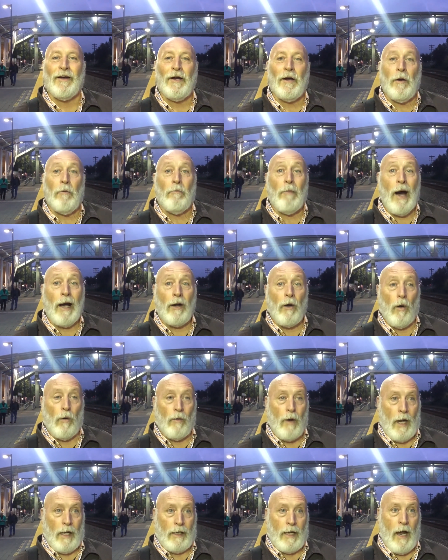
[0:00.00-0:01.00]
My goal
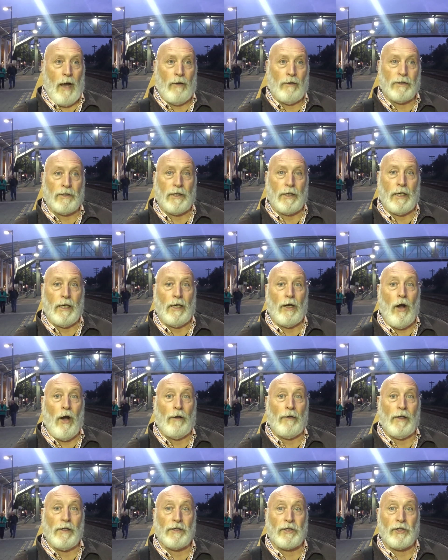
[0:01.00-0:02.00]
right now is to get on
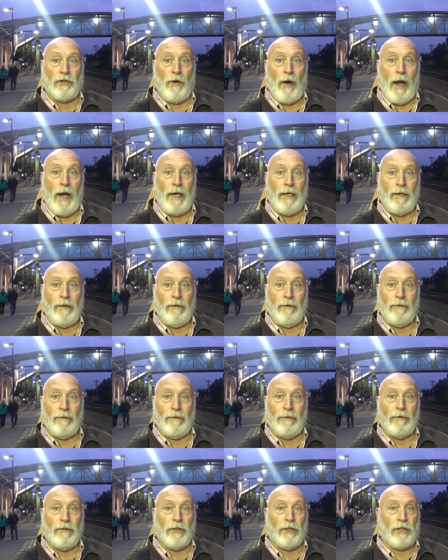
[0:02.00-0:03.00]
this train,
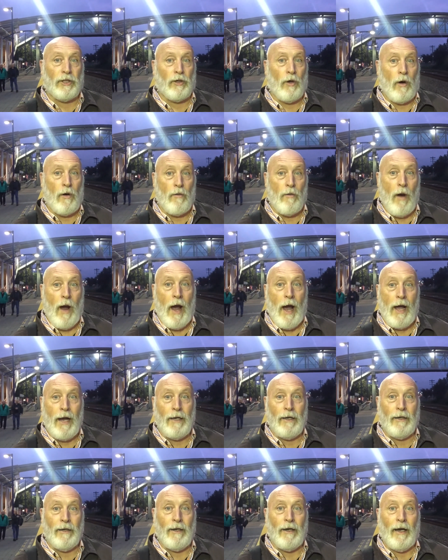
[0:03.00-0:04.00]
short ride,
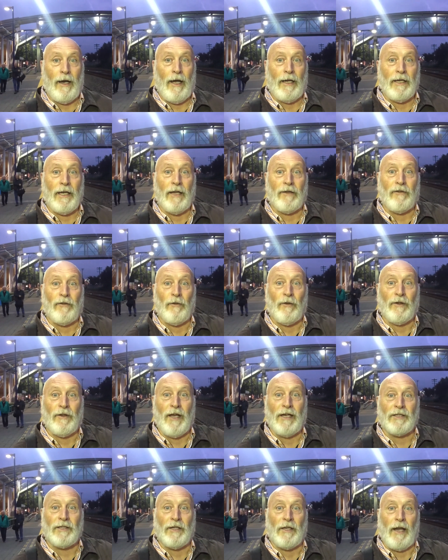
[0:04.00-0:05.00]
and get to a
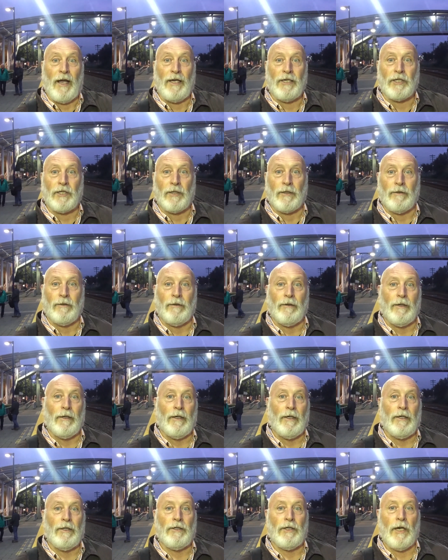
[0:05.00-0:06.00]
destination.
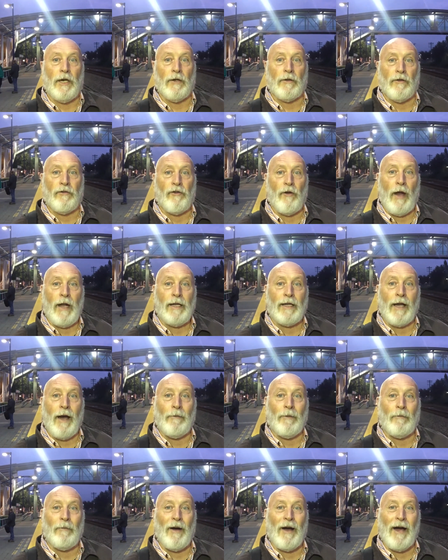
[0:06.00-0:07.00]
You hear the train
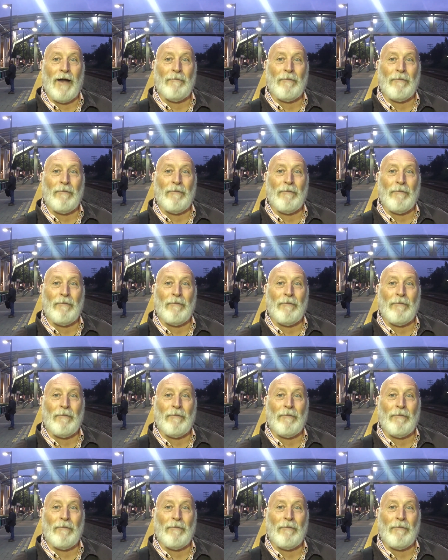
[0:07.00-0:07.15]
coming behind